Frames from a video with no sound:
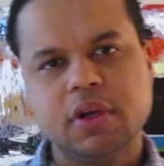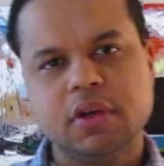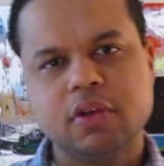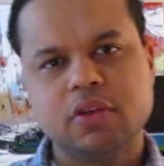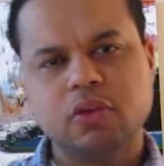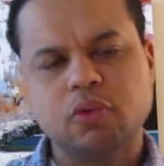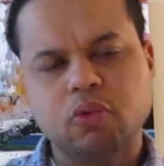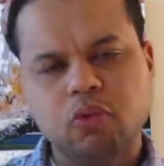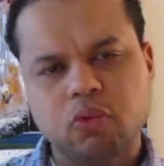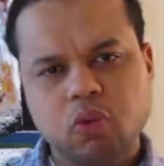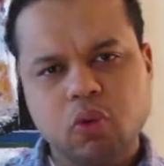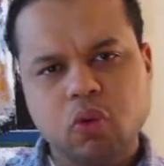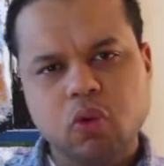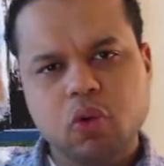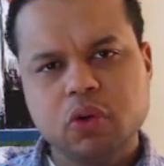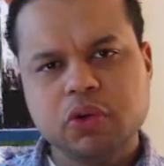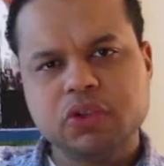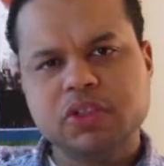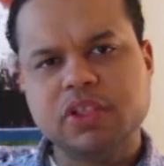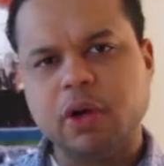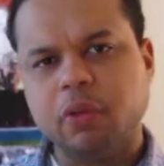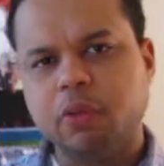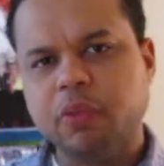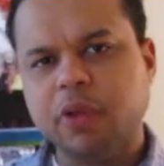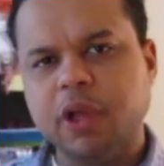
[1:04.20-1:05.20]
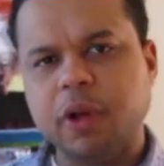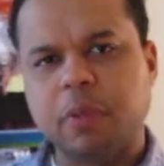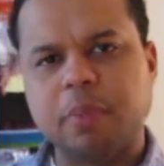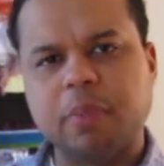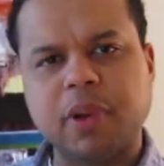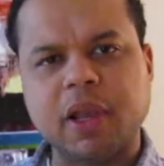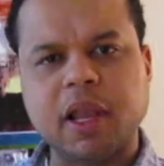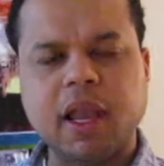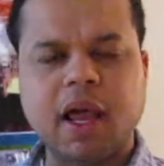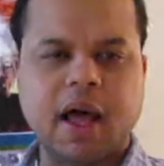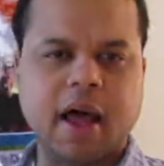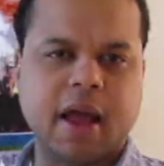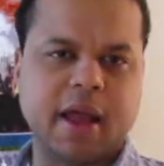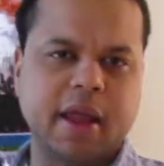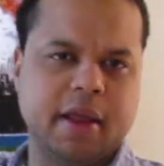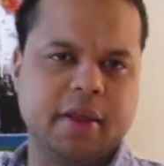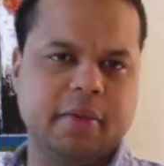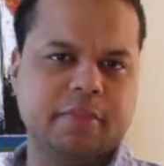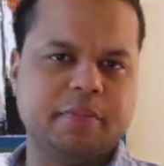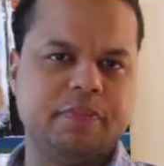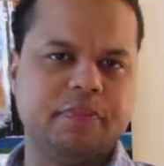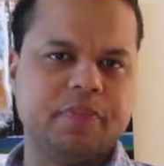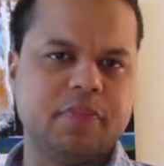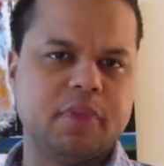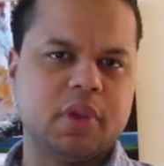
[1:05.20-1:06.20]
The rules that we apply
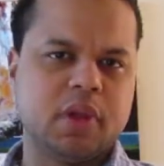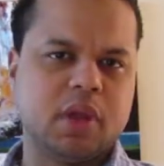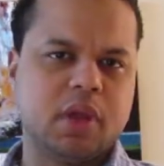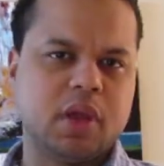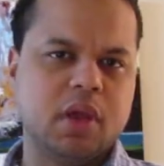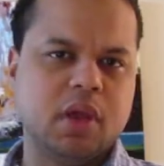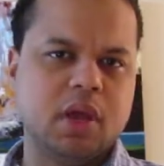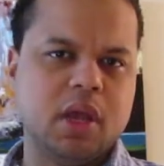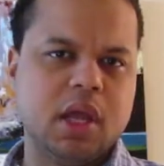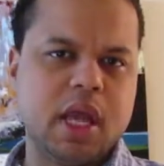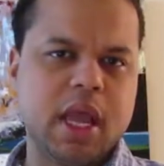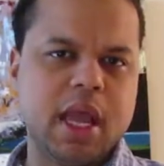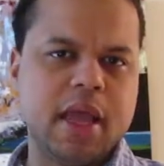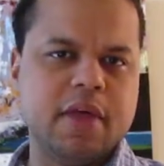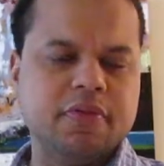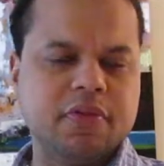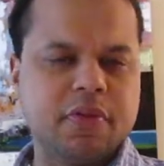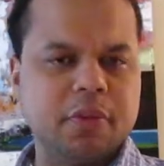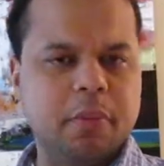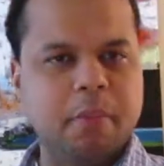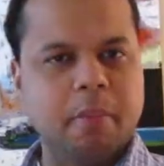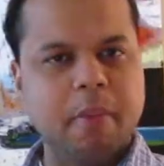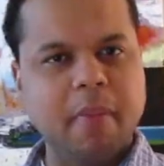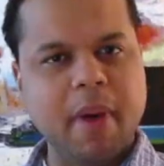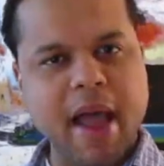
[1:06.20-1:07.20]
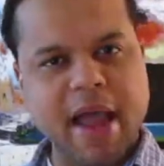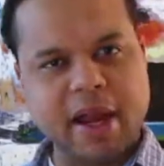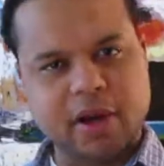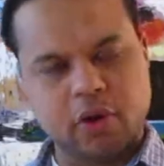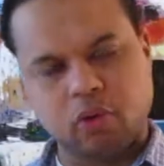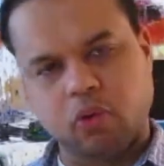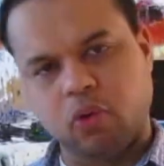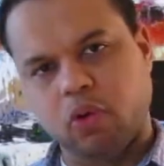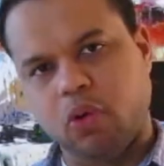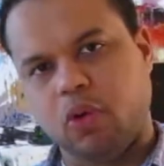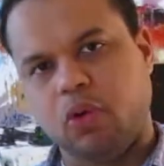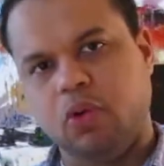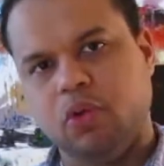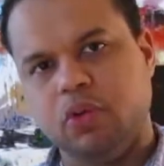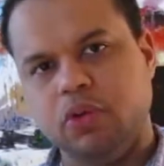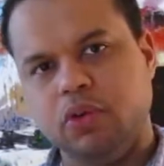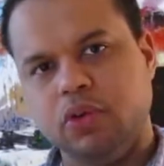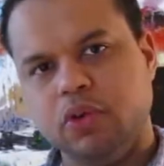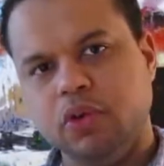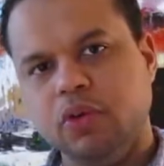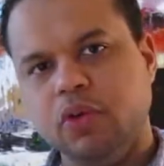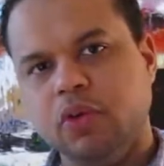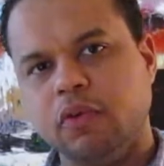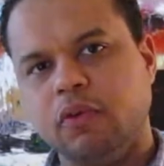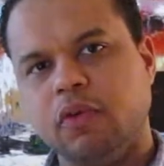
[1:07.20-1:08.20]
in the macro
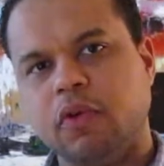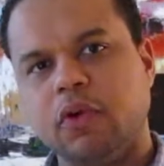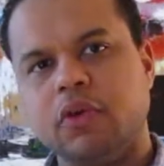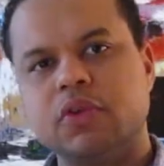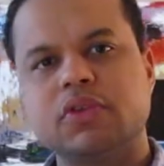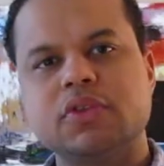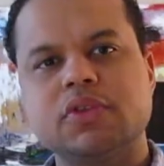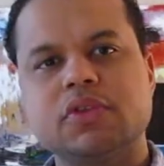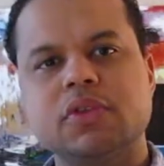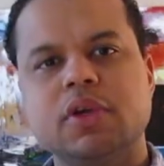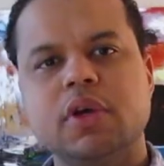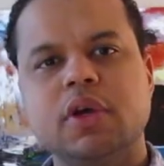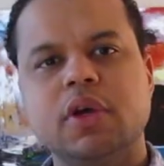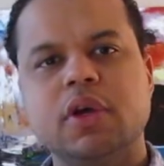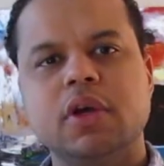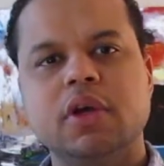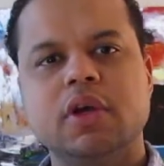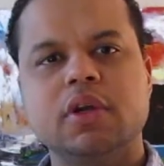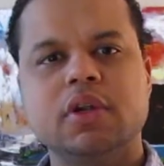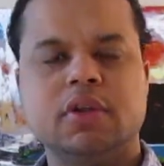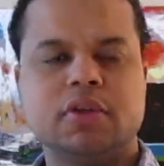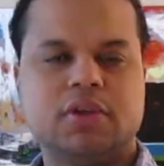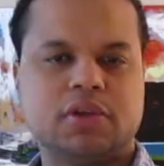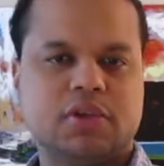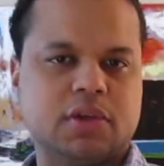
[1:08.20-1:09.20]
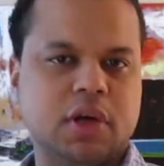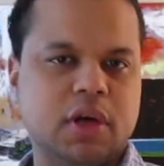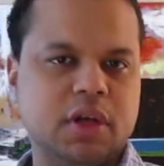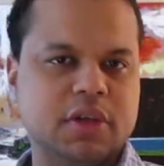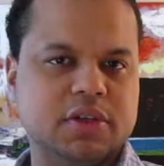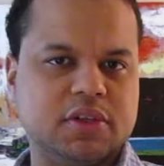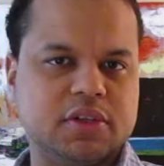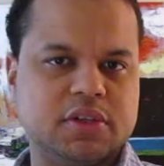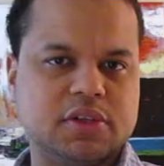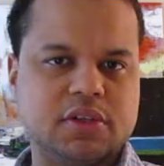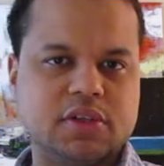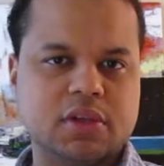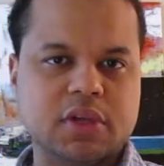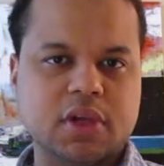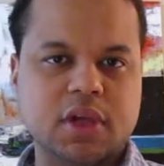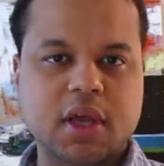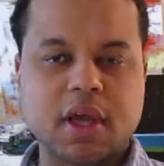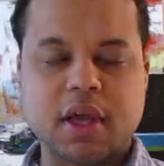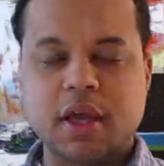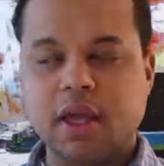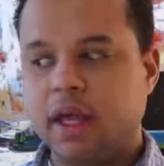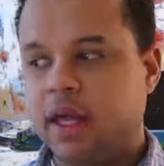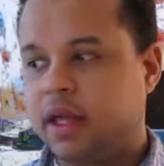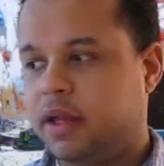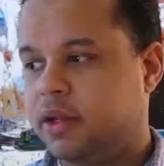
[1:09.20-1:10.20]
universe, the suns
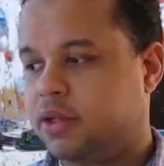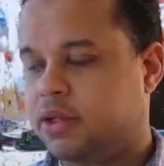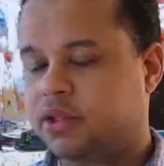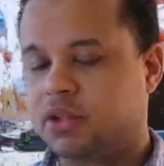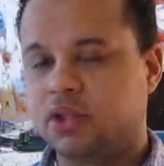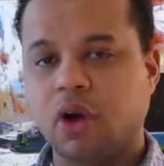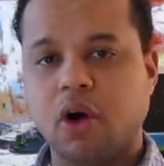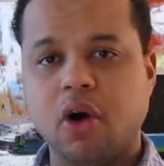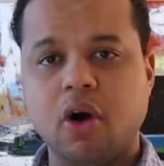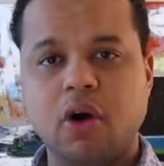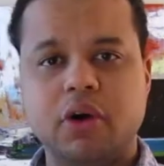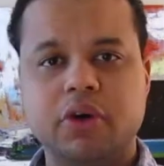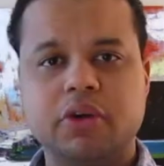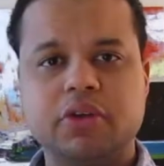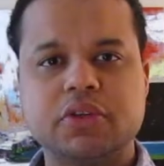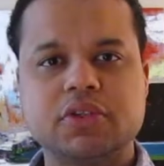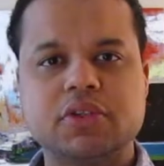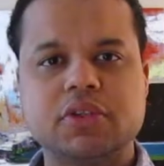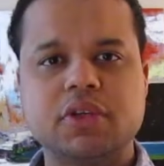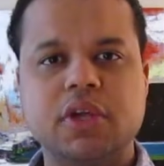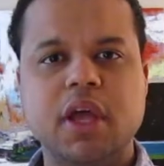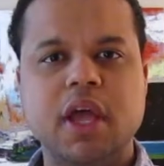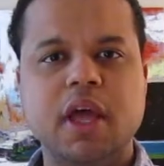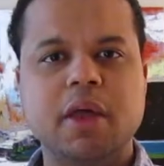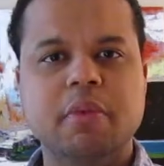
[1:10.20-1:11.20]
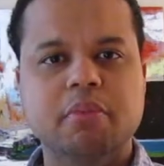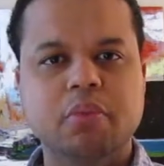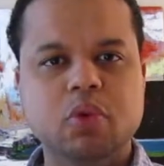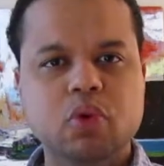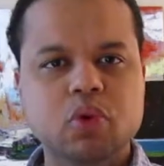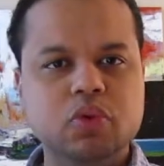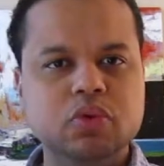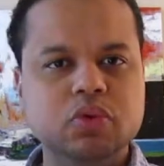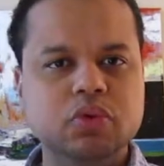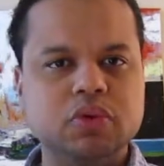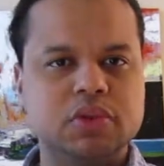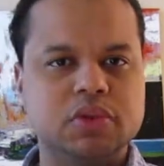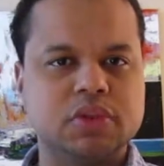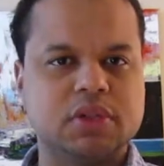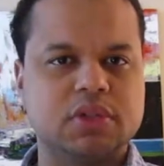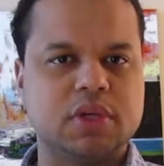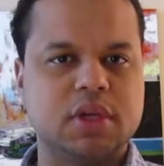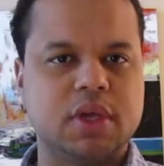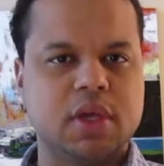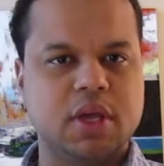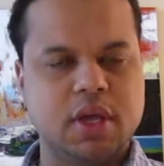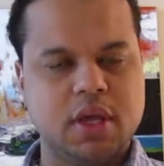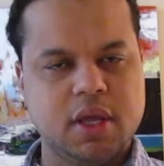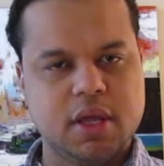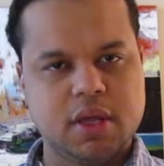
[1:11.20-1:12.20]
and stars and
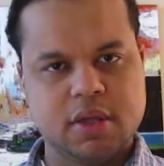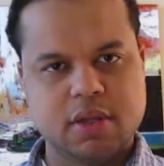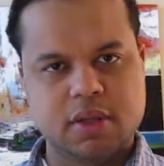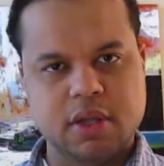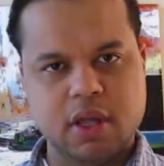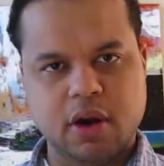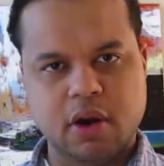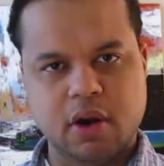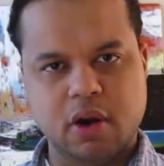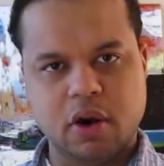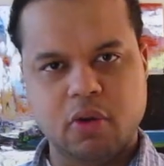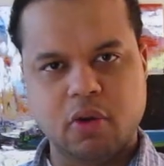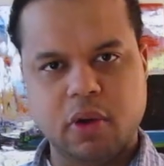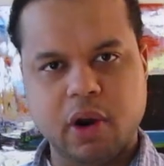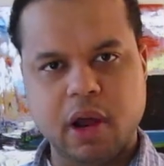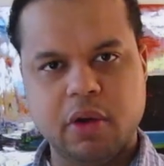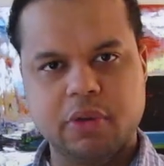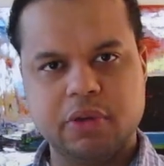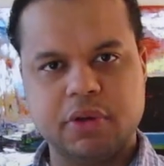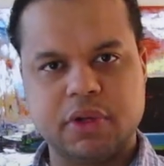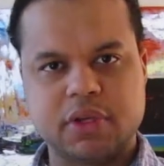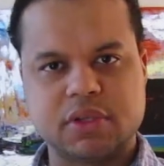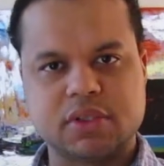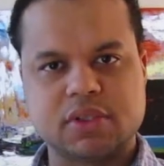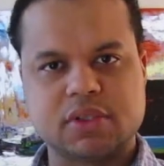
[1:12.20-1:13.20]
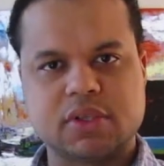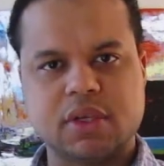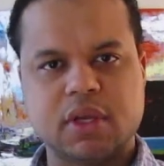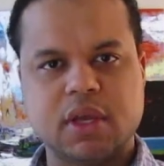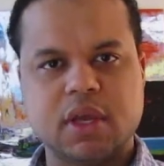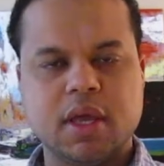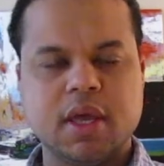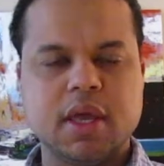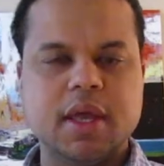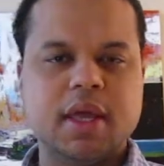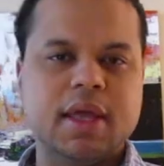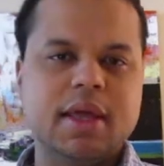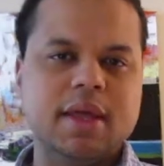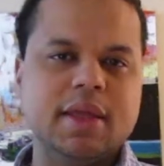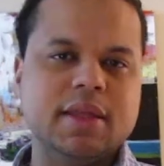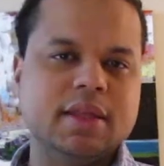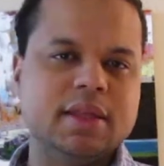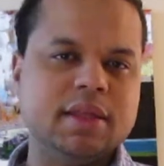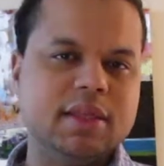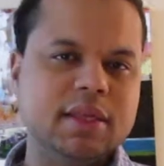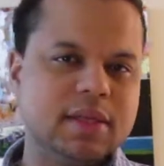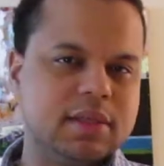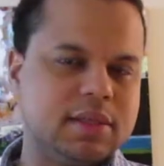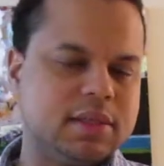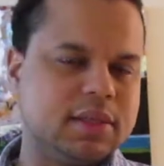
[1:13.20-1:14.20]
moons that are around us,
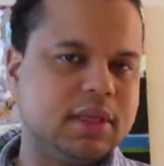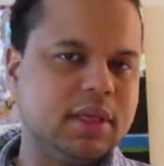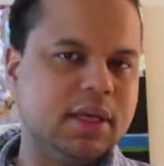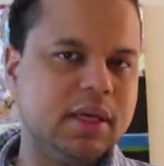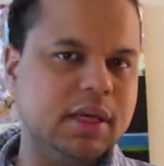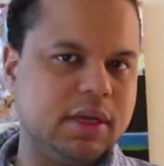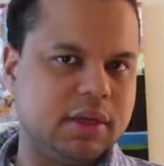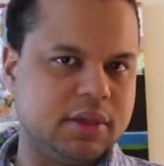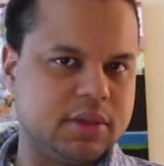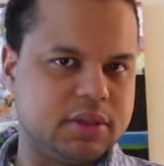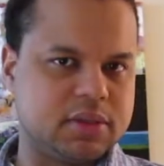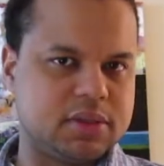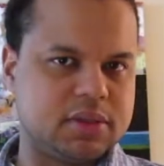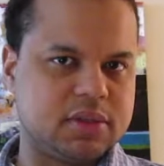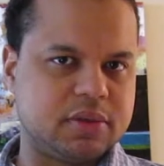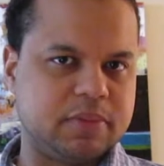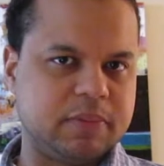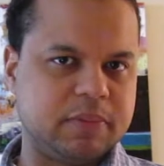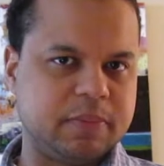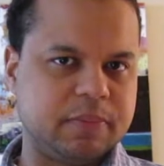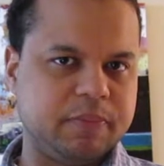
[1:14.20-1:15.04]
these things